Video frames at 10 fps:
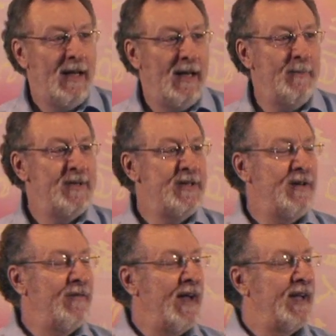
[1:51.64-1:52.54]
Let me see
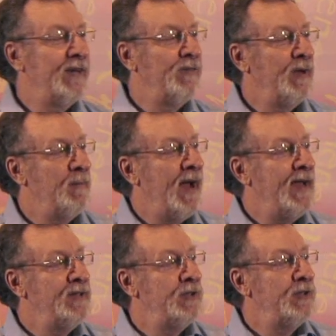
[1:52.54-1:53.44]
if I can
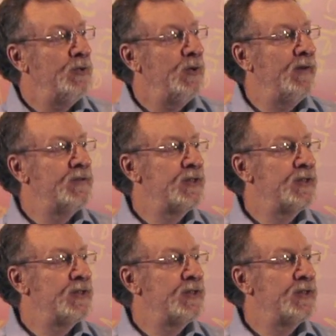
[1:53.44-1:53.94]
remind you of